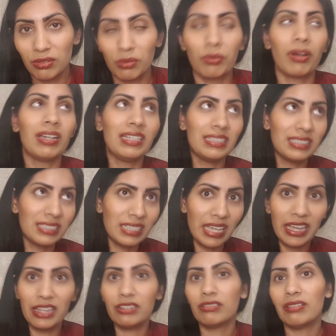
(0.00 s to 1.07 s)
or what he had
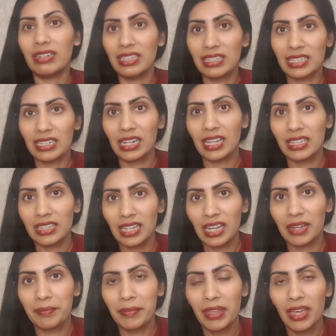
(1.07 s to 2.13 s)
said or anything like that.
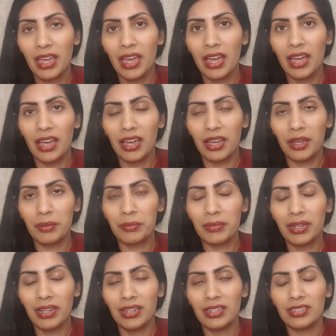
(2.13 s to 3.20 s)

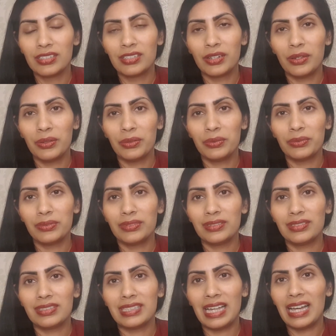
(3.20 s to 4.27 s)
So
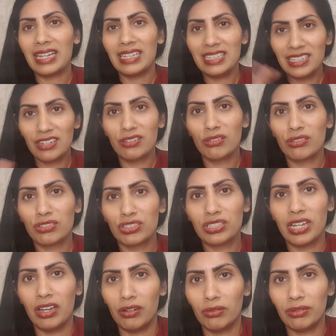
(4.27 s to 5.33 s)
that, in a
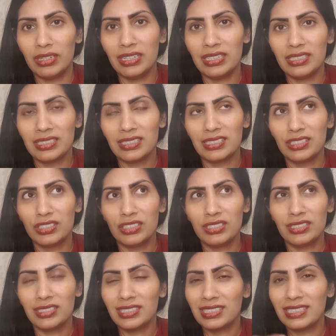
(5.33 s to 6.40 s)
nutshell, is just
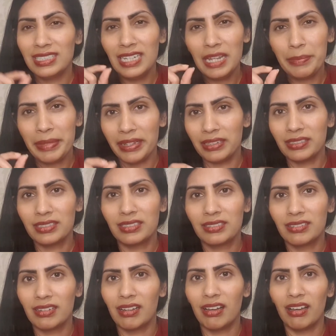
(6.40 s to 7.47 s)
a snippet
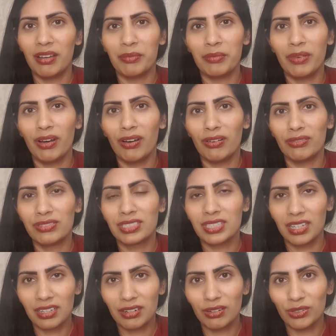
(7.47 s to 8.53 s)
of
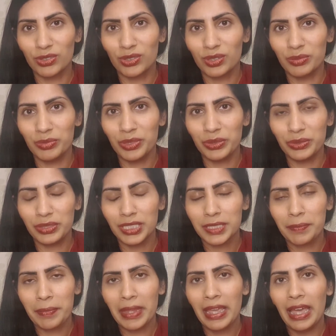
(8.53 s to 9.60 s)
psychological abuse.
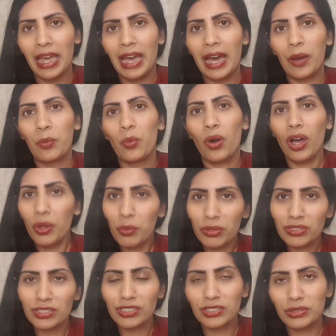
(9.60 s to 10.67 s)
And what I want
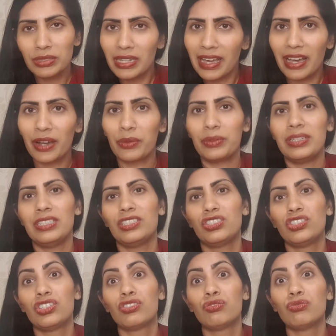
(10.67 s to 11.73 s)
to do now is
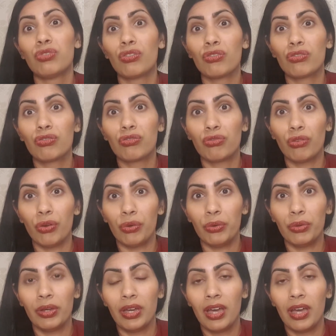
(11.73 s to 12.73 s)
just run through